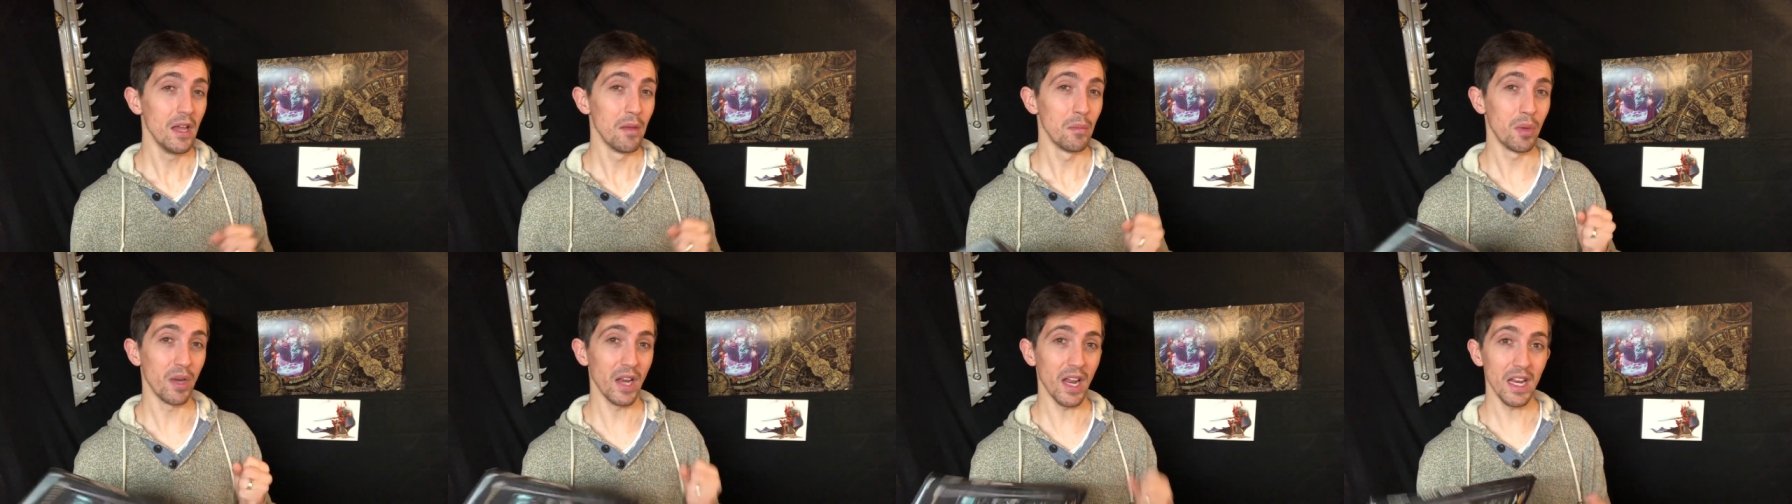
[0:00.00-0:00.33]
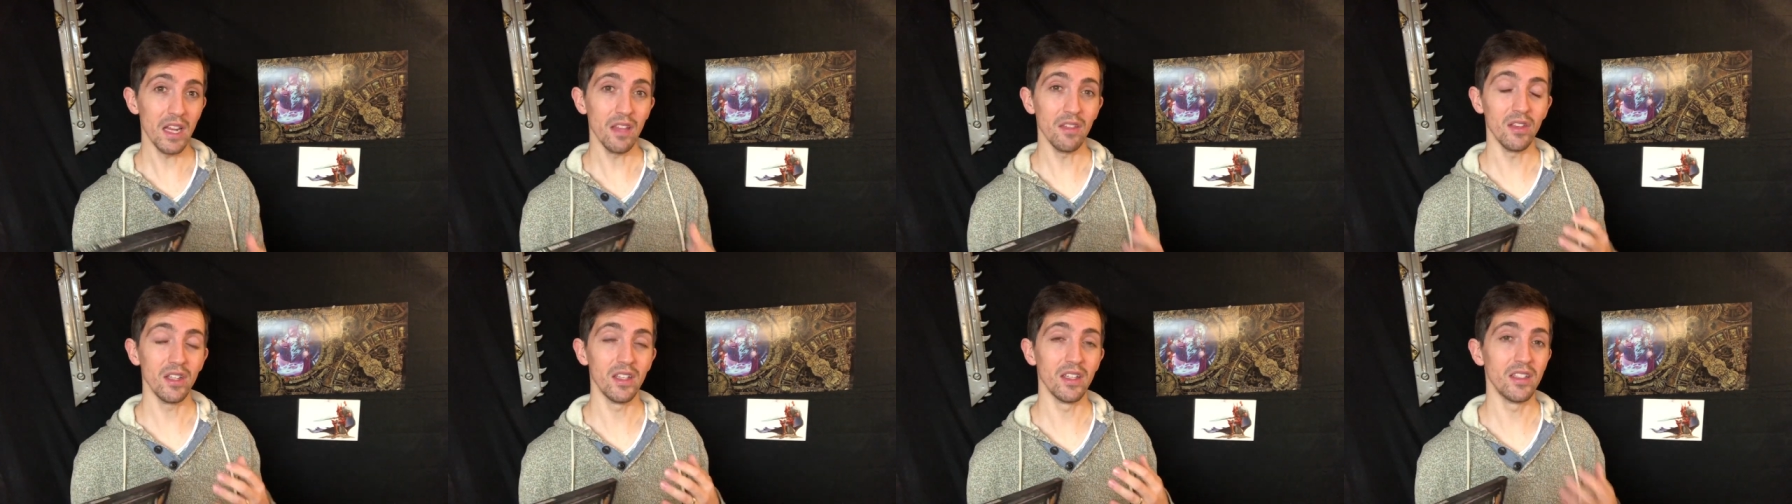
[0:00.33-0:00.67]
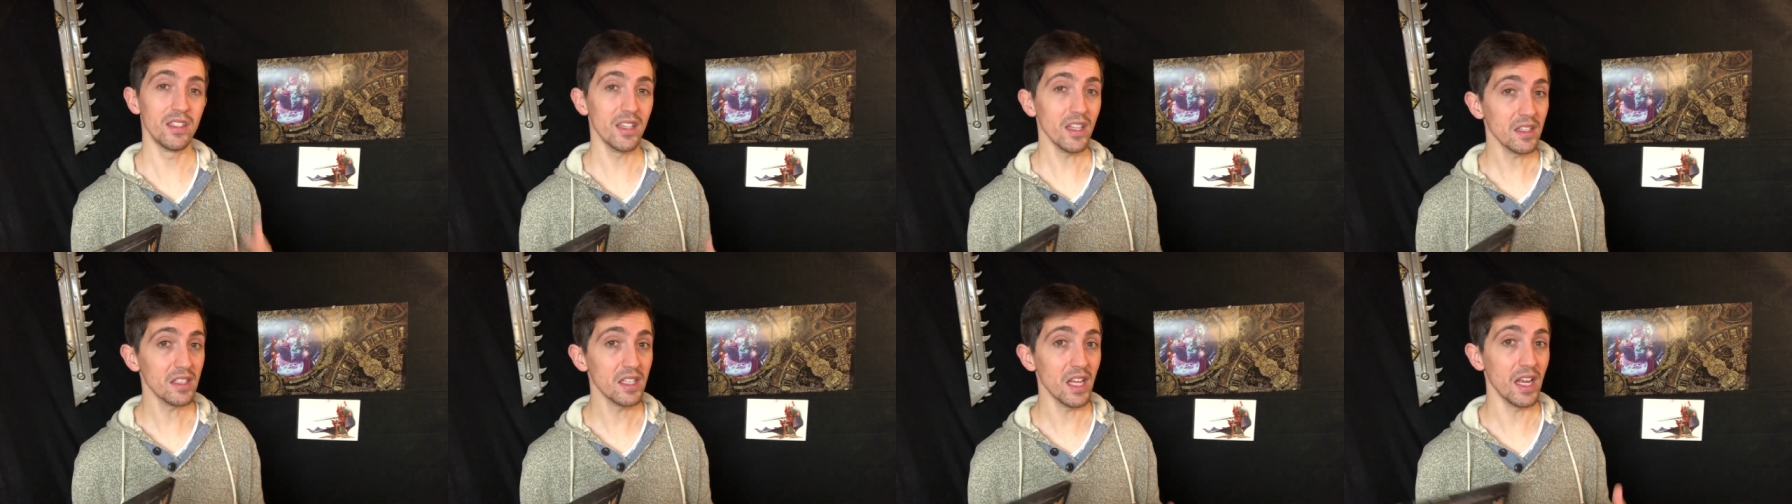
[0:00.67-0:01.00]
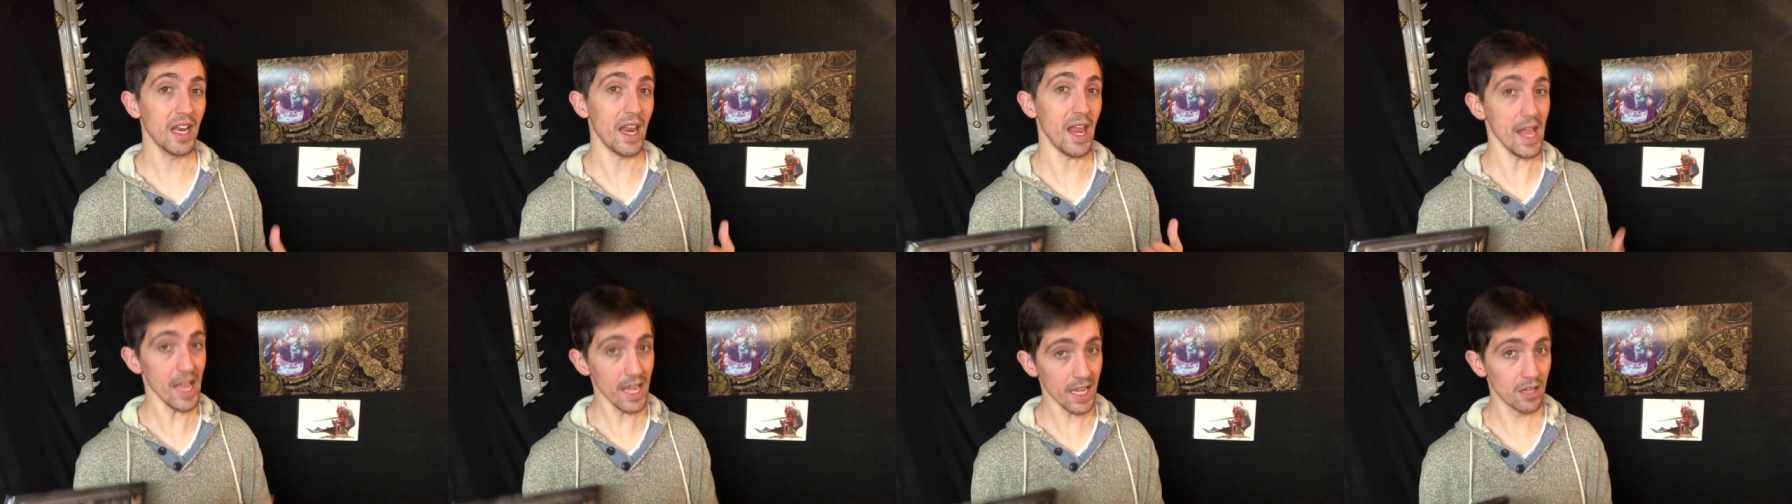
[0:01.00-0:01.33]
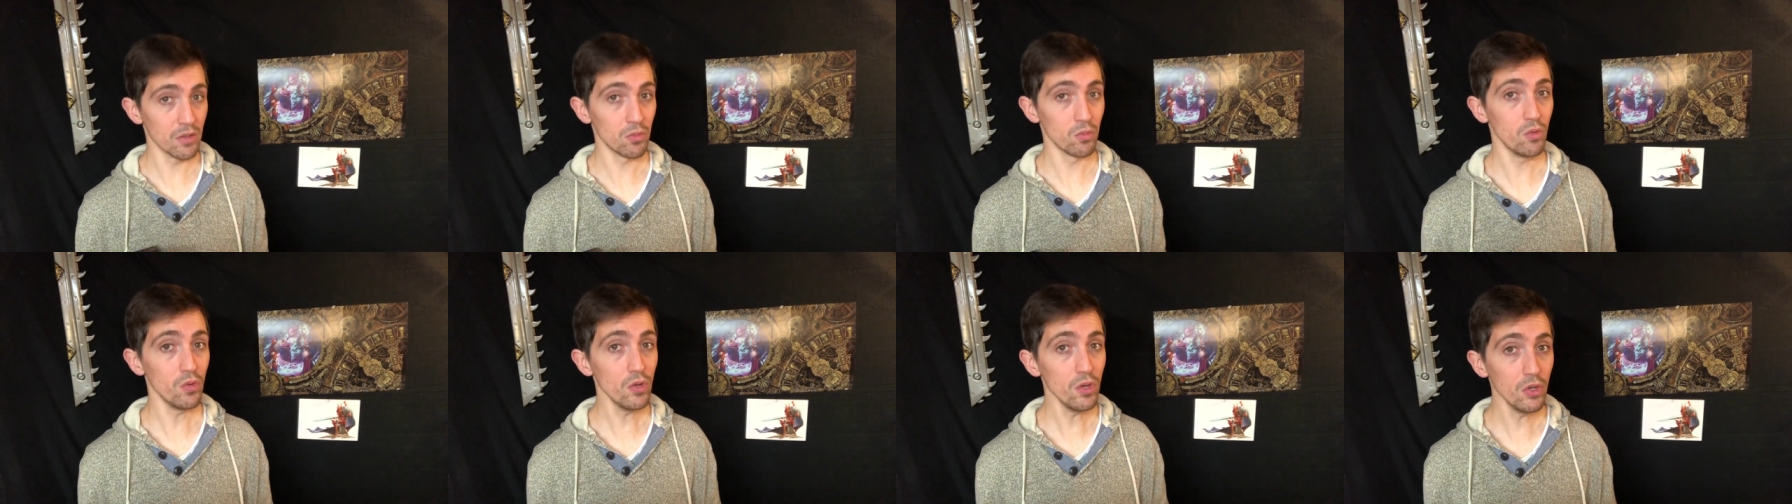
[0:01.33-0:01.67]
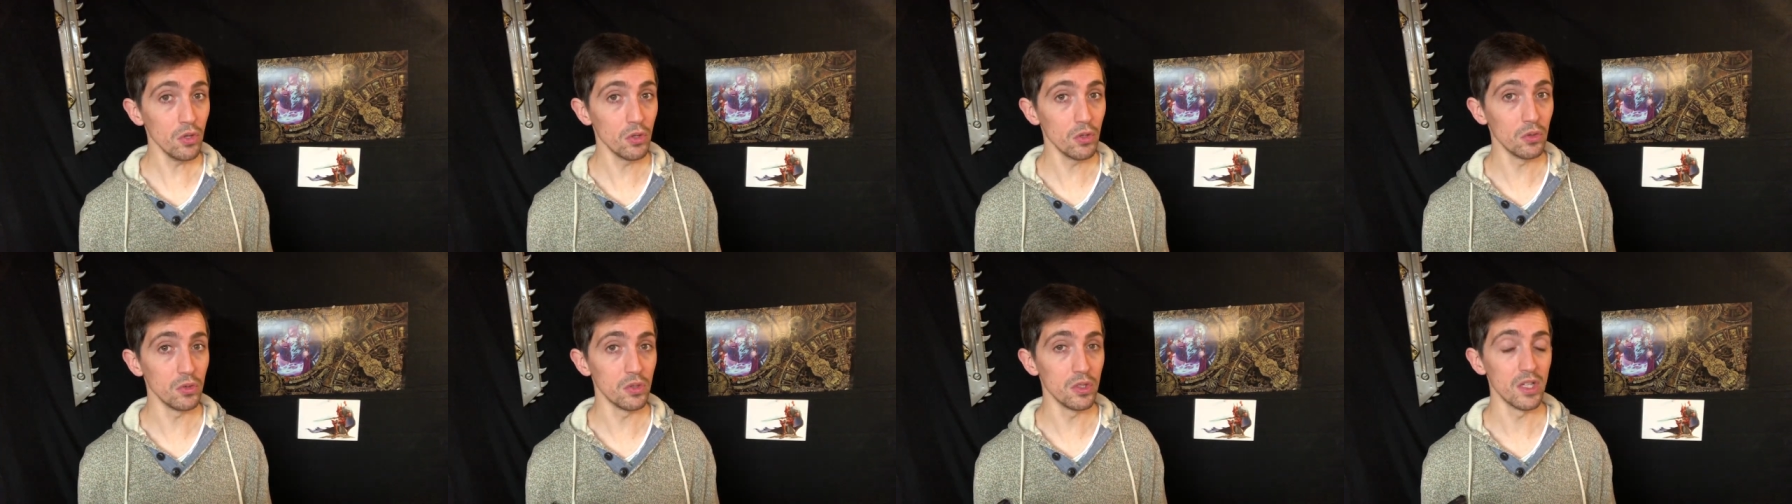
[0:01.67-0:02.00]
but anything that does hit and
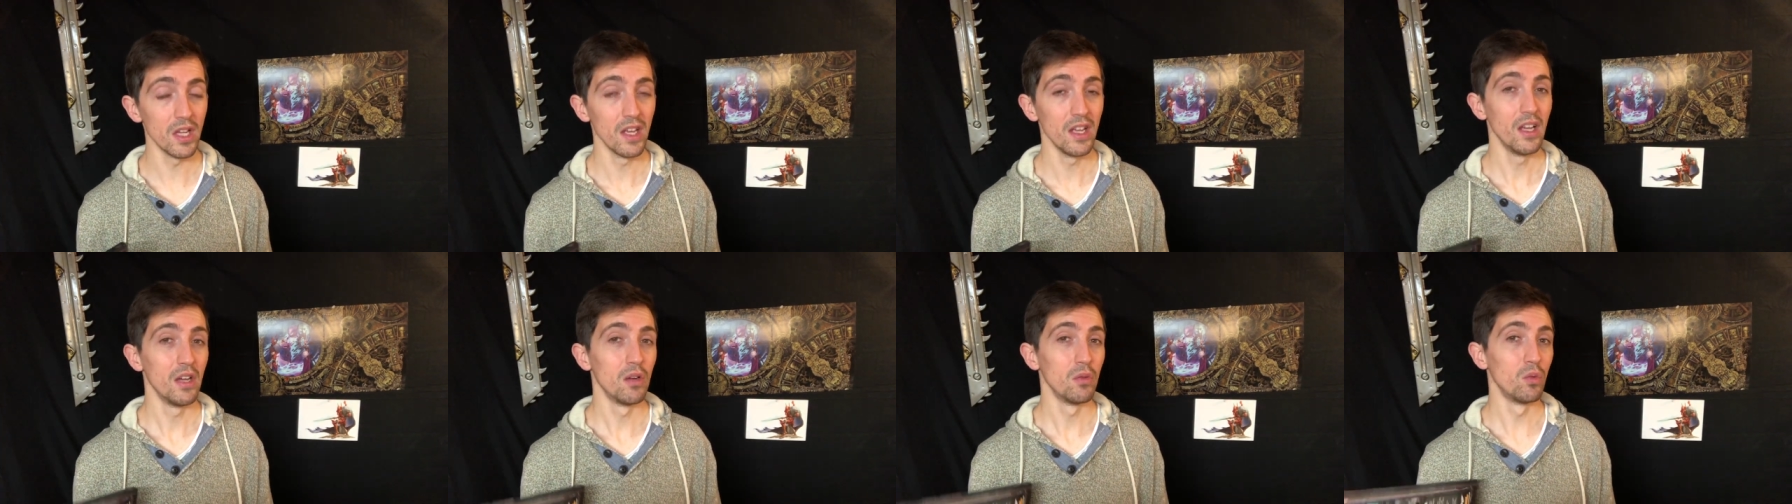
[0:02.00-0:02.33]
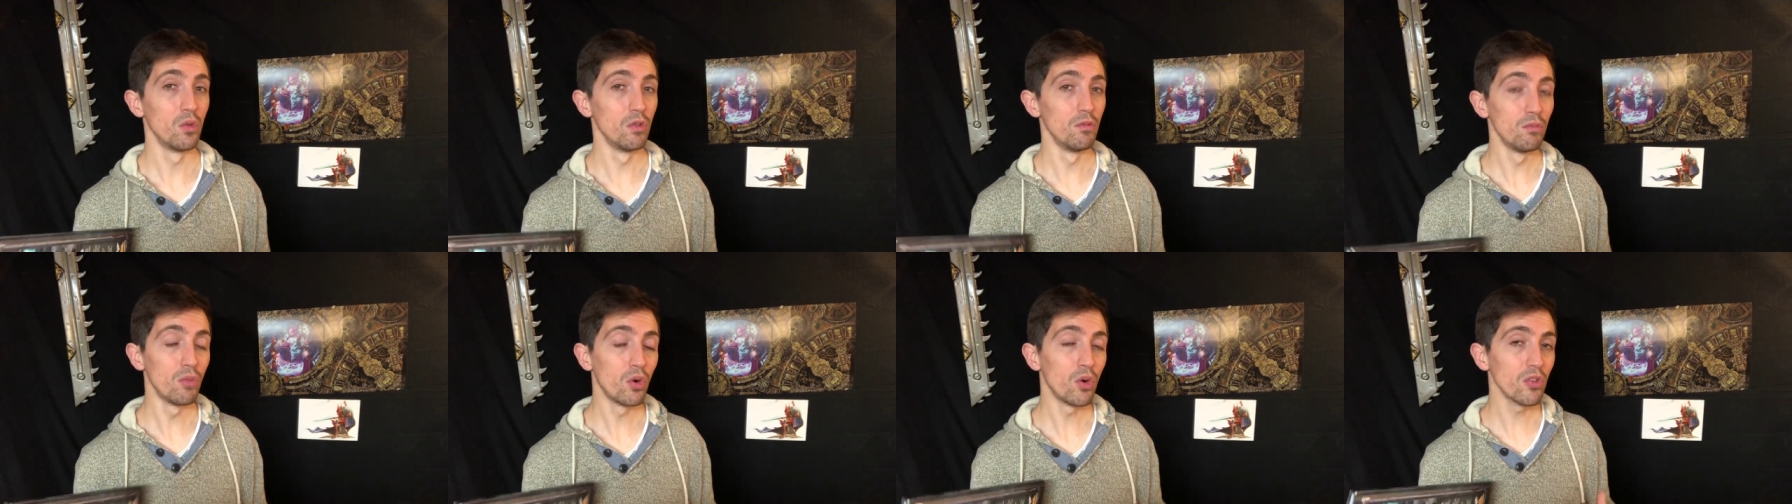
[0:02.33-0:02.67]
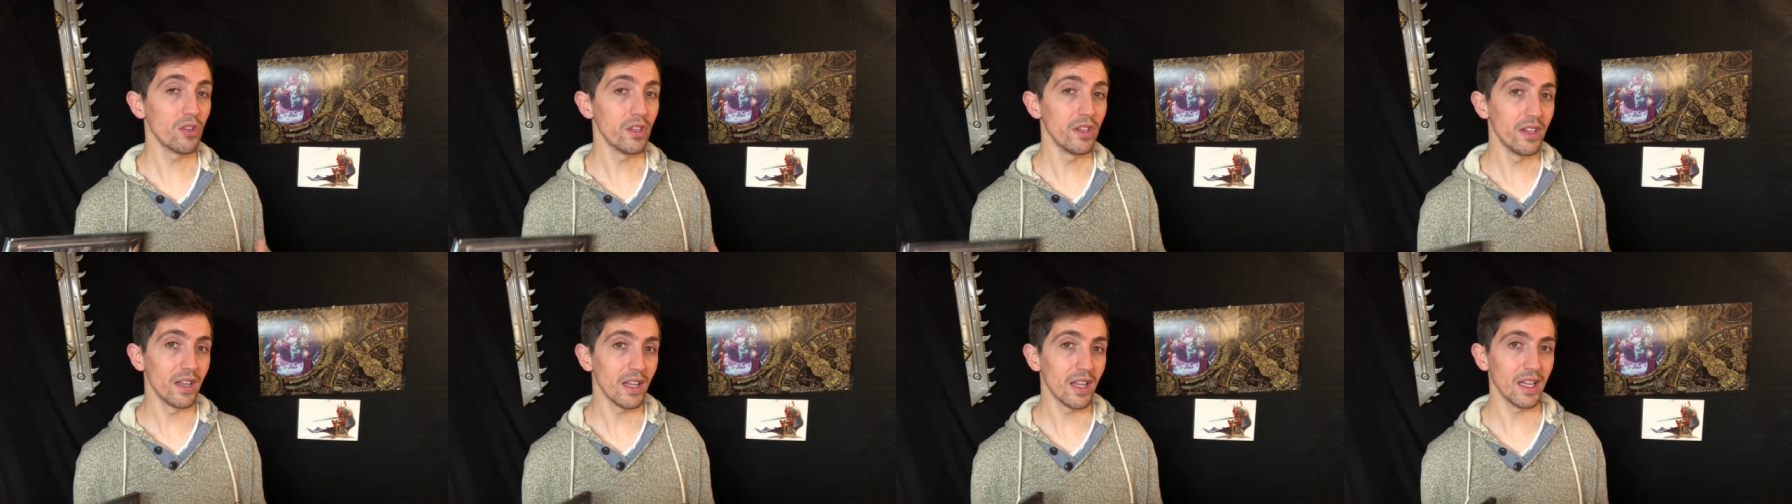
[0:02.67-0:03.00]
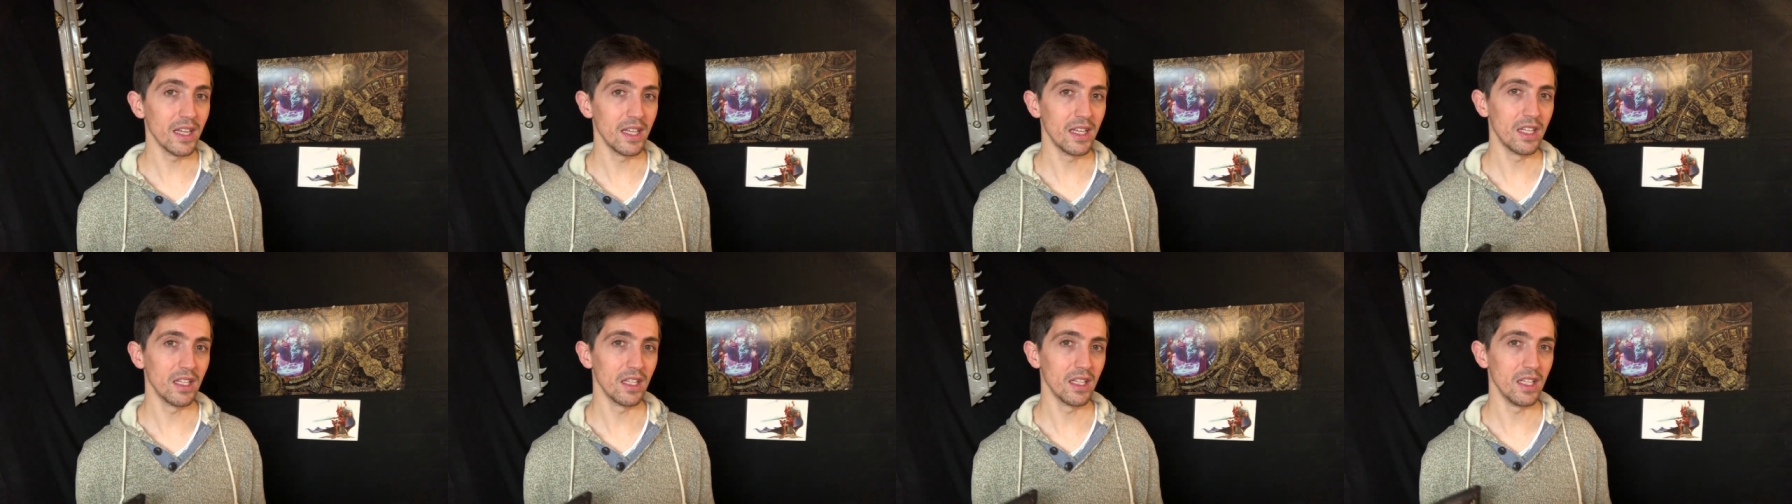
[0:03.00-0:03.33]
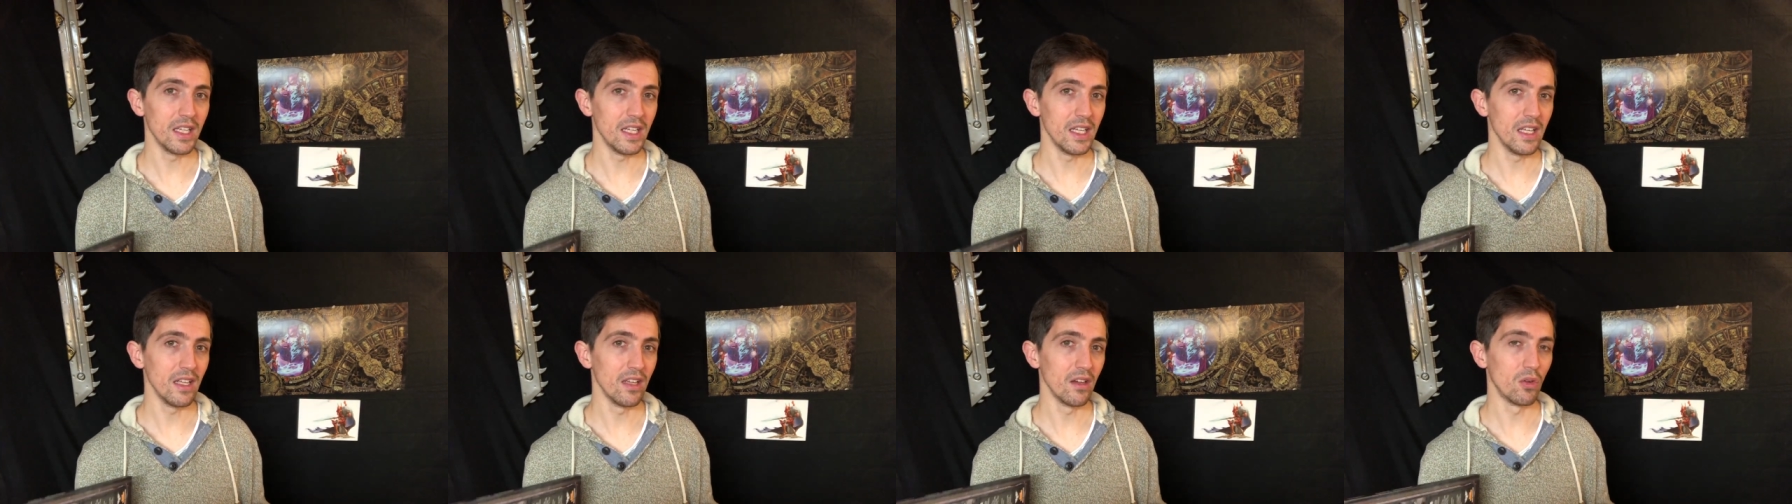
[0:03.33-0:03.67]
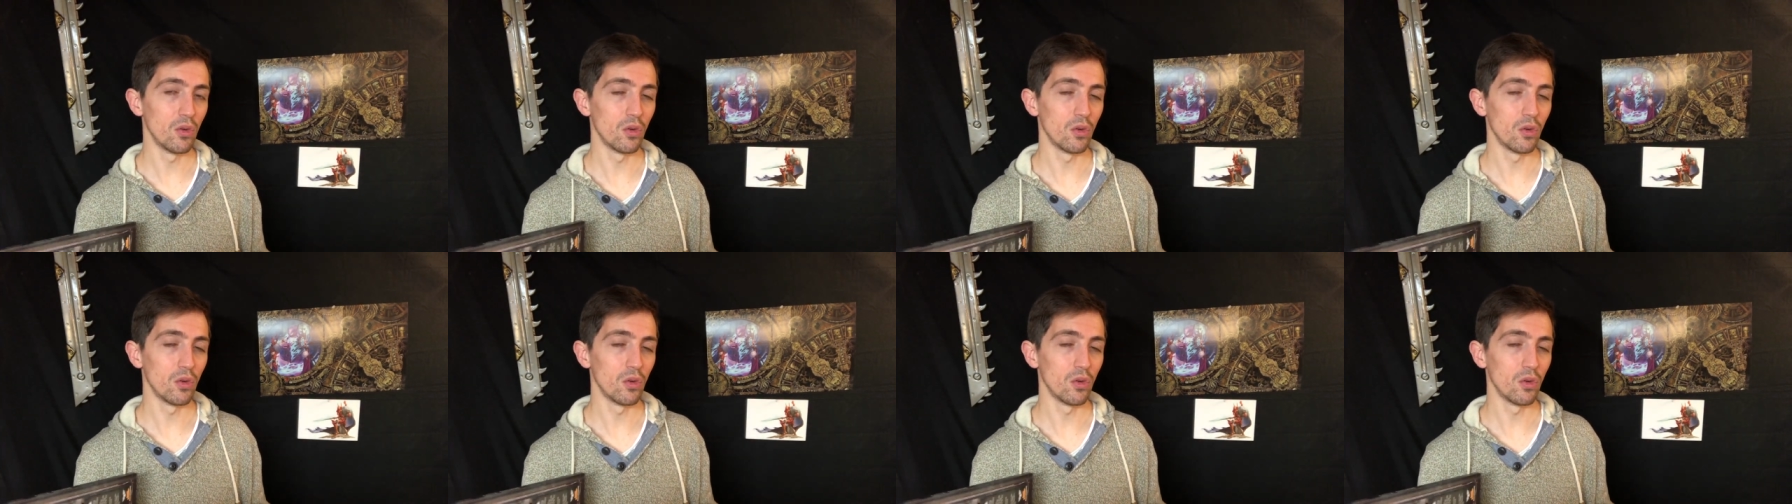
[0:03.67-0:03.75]
wound will more than likely,